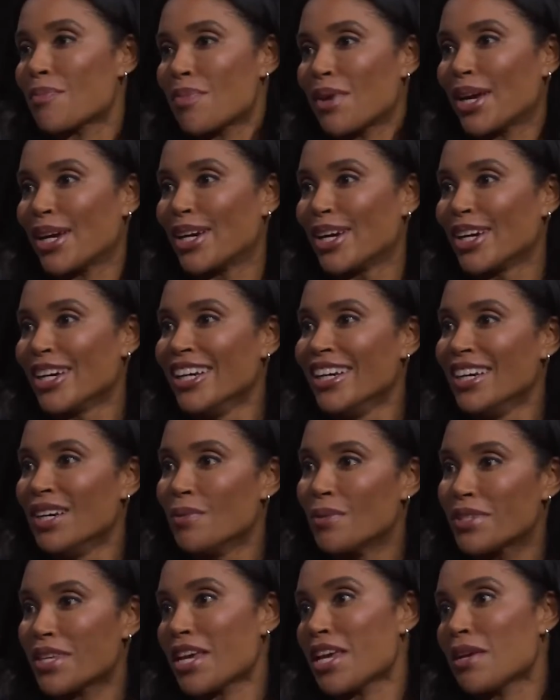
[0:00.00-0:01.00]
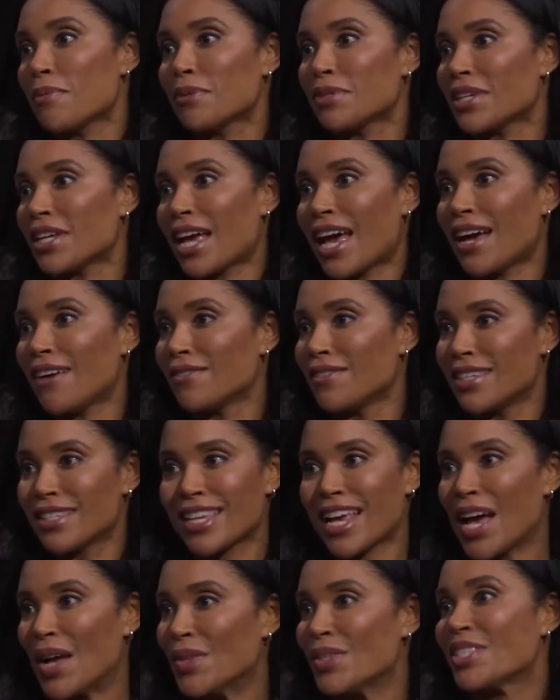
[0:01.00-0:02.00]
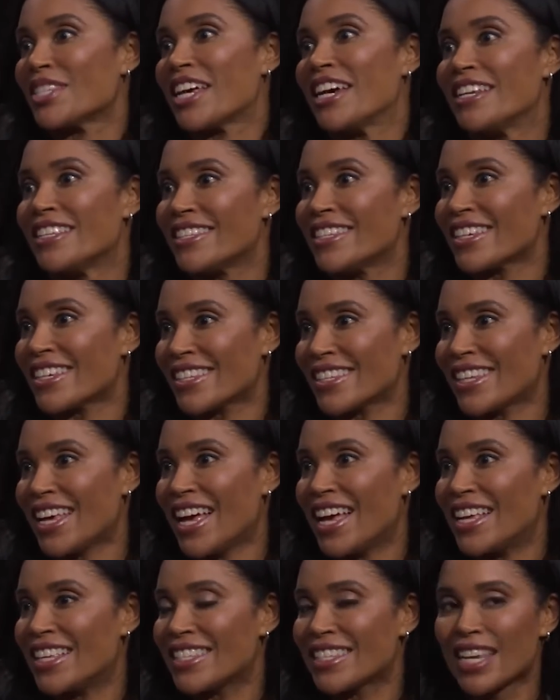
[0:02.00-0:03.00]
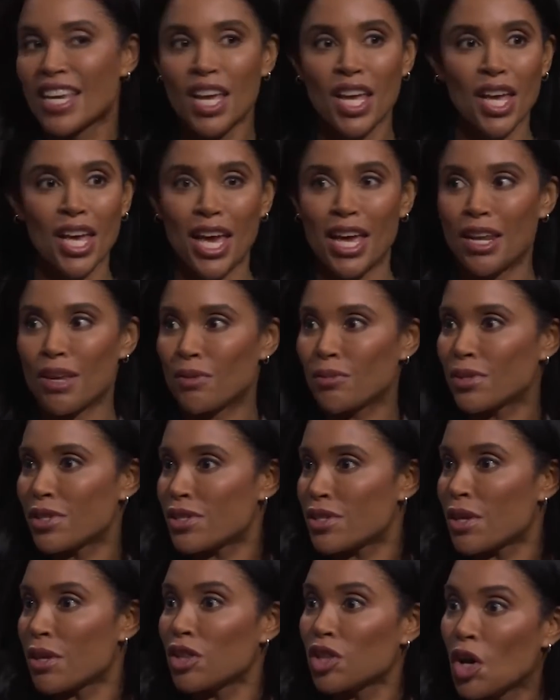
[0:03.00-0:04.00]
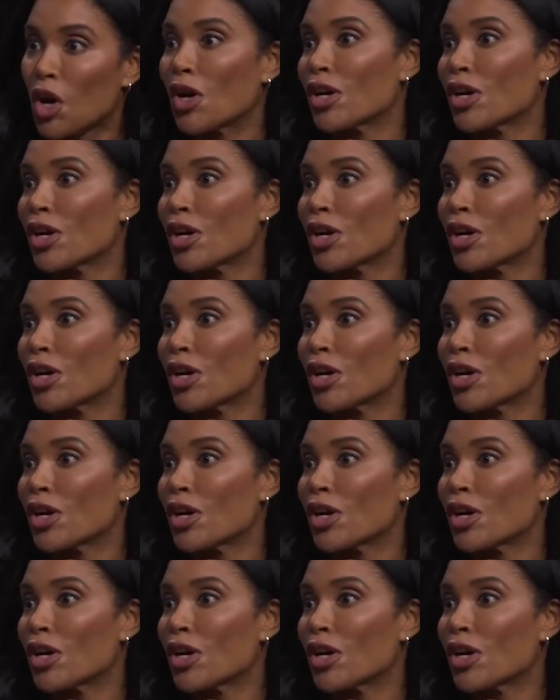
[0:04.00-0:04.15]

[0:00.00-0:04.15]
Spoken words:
More gamers getting to play a game and potentially green lighting sequels